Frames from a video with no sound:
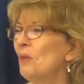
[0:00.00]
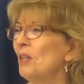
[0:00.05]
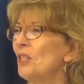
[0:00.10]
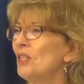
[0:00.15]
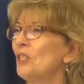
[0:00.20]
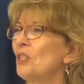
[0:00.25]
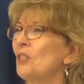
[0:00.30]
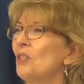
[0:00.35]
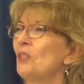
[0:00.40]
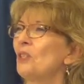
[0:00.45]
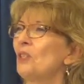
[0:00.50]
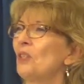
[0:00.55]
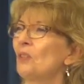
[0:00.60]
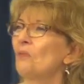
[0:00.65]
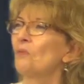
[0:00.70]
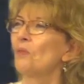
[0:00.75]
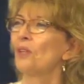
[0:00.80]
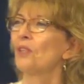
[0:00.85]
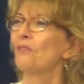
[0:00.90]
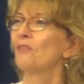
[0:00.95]
want to turn to the
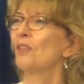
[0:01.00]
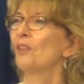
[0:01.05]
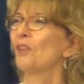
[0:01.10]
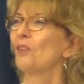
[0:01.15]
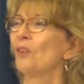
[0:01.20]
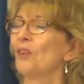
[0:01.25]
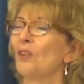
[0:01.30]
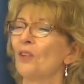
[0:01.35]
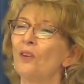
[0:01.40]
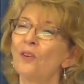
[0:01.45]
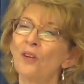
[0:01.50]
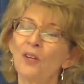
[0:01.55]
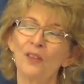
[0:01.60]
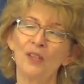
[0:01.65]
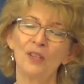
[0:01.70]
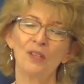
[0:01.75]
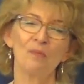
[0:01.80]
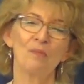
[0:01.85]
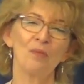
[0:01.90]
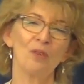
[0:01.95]
word of the Lord
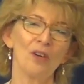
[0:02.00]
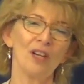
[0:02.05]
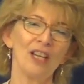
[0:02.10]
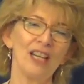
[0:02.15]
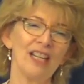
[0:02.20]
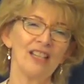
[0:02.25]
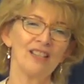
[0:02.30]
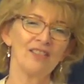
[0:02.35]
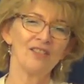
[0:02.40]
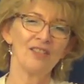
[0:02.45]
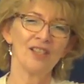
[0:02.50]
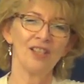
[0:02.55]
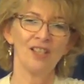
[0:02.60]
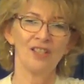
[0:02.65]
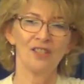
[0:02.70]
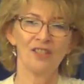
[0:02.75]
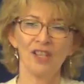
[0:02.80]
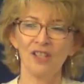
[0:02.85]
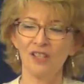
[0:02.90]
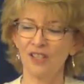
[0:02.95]
this morning.
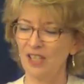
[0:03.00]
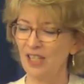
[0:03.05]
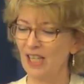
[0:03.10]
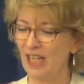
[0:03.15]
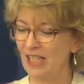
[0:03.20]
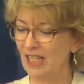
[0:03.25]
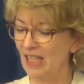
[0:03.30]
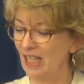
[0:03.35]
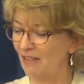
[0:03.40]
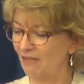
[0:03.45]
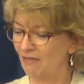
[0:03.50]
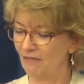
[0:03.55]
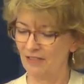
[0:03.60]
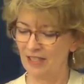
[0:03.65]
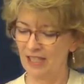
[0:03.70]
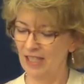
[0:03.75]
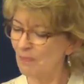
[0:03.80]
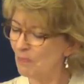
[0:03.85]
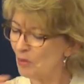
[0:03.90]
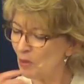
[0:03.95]
Just a, a, a
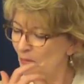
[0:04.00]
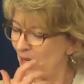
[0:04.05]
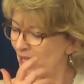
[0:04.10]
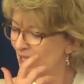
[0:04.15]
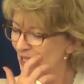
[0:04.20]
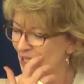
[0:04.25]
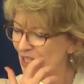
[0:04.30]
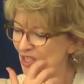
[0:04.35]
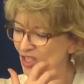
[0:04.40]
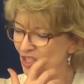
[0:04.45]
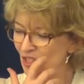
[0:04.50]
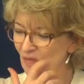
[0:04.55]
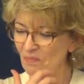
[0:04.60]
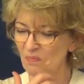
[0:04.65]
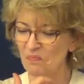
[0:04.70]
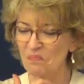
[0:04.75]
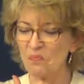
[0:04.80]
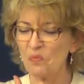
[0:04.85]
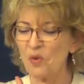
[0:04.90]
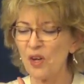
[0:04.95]
simple message,
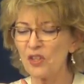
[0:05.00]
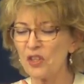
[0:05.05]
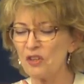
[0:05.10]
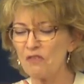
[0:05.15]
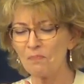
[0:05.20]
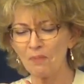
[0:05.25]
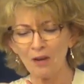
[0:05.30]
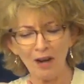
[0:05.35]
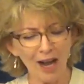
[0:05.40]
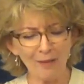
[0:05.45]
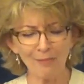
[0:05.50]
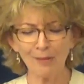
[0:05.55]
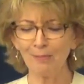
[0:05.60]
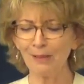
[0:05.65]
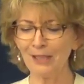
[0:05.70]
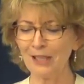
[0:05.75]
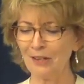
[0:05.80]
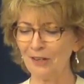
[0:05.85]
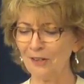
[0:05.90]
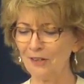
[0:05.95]
one you've
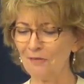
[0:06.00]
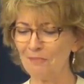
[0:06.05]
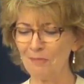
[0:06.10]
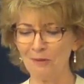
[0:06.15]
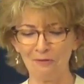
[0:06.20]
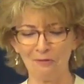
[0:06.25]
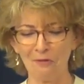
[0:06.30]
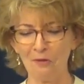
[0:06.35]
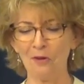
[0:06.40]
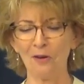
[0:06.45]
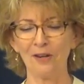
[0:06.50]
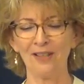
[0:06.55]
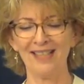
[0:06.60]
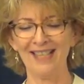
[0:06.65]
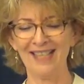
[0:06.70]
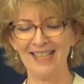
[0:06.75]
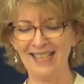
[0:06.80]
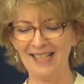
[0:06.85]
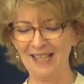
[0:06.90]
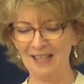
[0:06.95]
probably heard before,
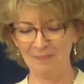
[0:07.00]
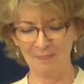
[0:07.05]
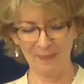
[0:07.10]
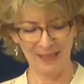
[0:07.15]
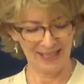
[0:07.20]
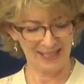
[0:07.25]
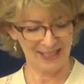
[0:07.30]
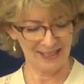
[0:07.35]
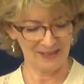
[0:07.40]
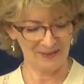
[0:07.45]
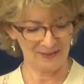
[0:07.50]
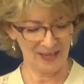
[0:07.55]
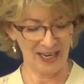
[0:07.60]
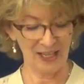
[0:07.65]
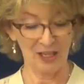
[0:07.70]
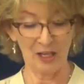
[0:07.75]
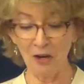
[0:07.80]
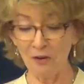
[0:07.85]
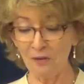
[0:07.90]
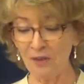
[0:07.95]
but uh, I
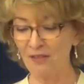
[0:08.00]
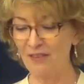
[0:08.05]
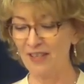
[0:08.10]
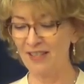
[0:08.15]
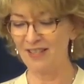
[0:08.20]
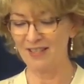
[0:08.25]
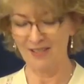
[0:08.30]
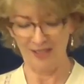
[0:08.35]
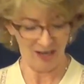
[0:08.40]
know that this is